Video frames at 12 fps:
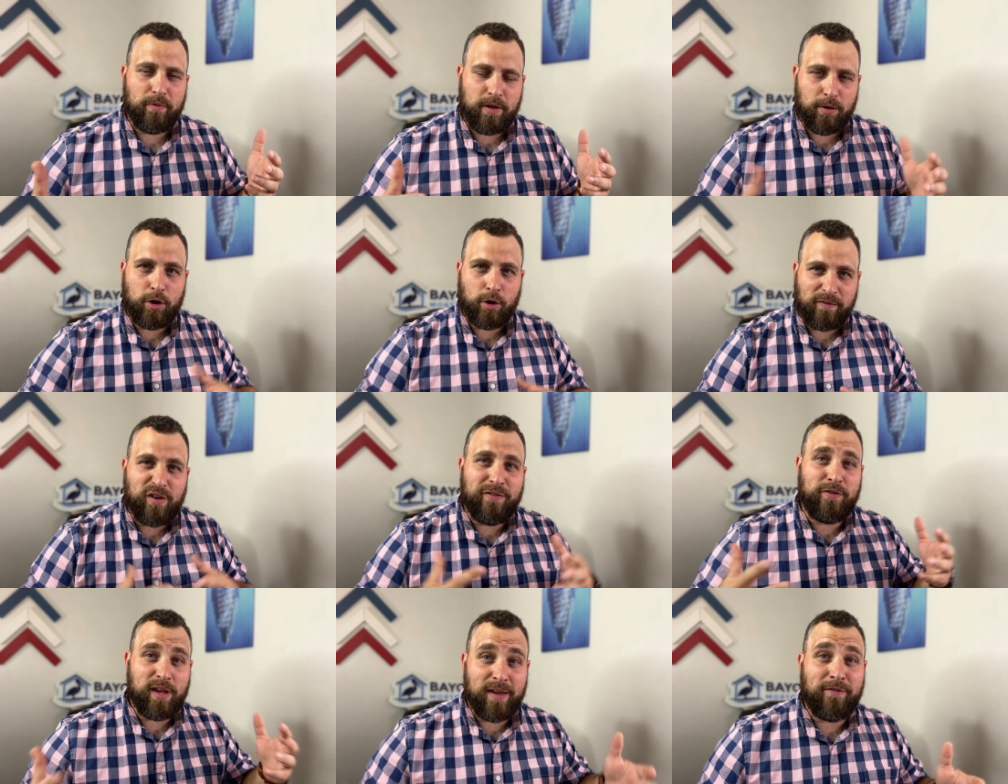you know, if,
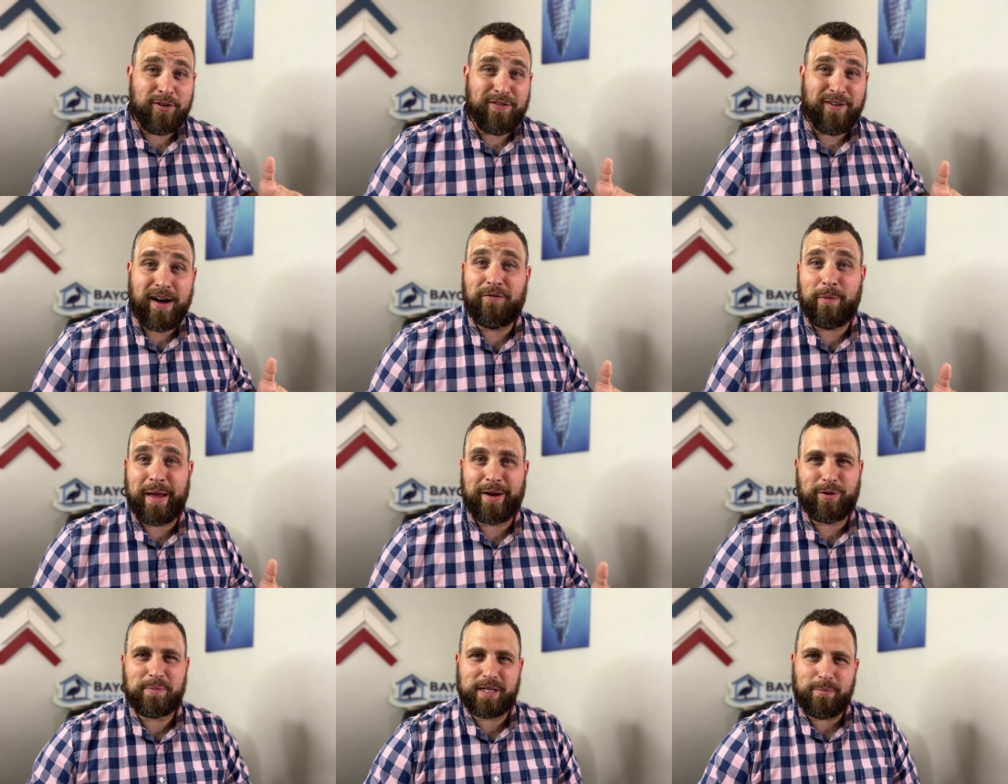if, if you file for
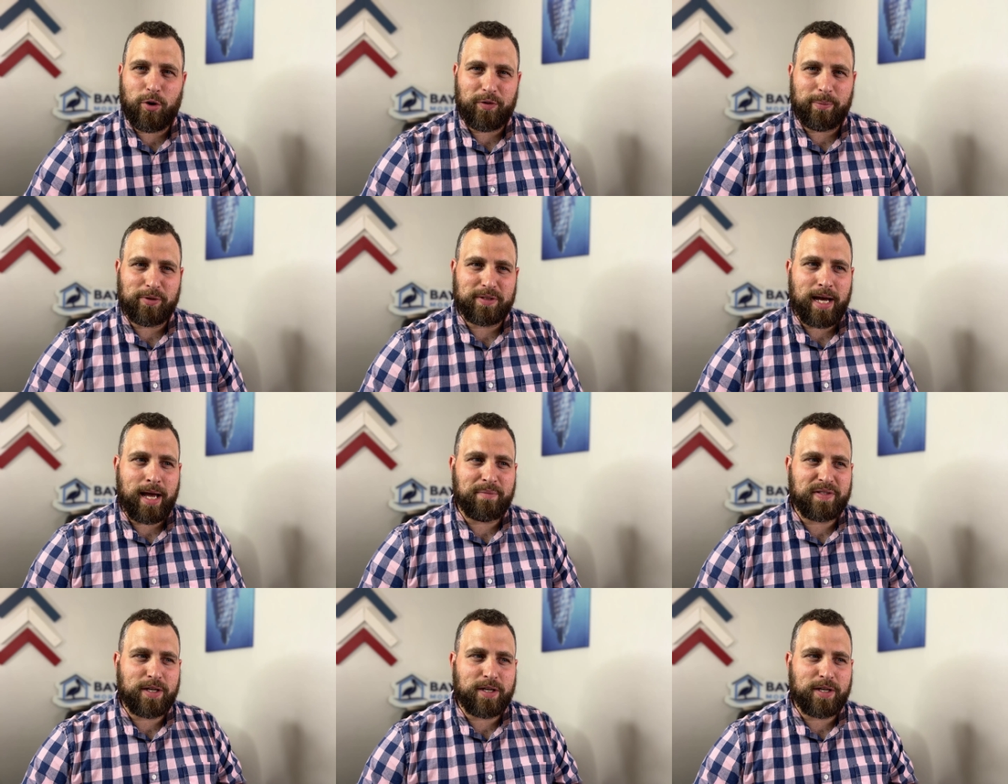bankruptcy multiple times.